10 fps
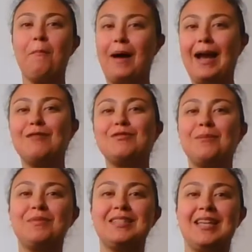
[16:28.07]
mind if
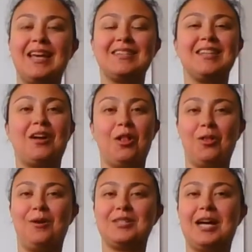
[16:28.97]
something takes like a
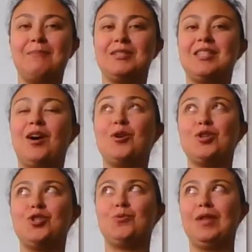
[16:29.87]
long time to sell
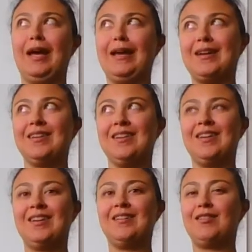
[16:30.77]
because you like
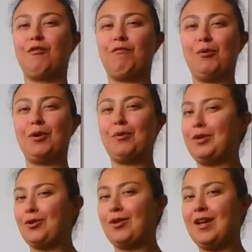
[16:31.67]
the photo in
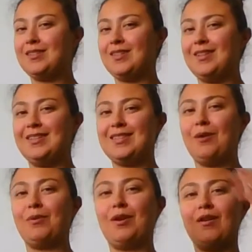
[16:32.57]
your closet. Is that
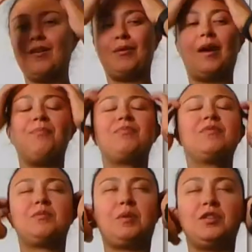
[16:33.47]
weird? Okay,
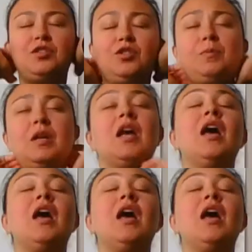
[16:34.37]
that's probably stupid.